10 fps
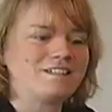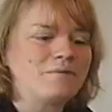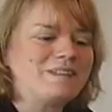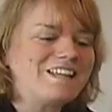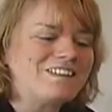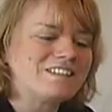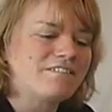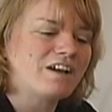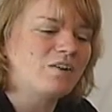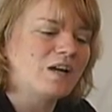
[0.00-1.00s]
something else
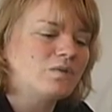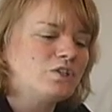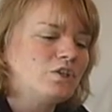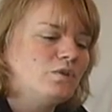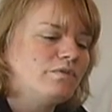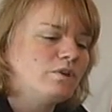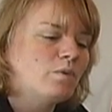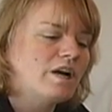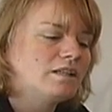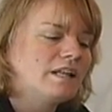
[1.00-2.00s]
I found out too. If you
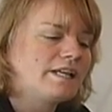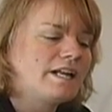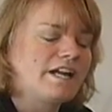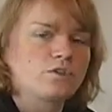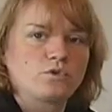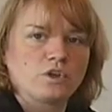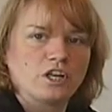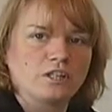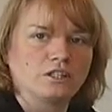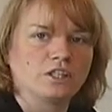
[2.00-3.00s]
want like an
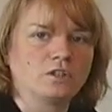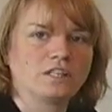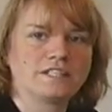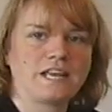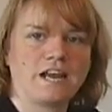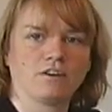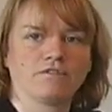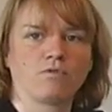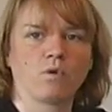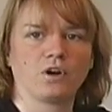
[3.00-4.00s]
extra little container
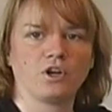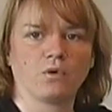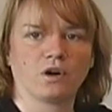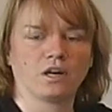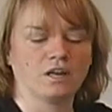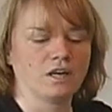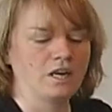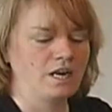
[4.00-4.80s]
for your